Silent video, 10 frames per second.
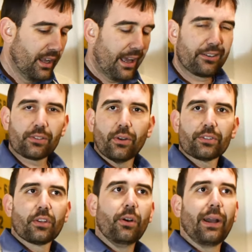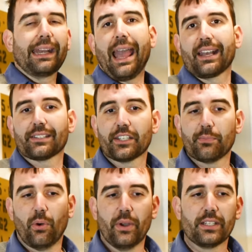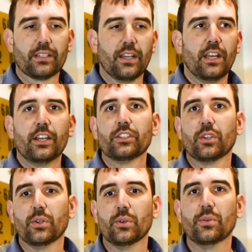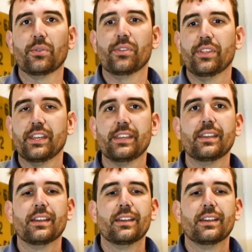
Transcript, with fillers: And it's also an access point to the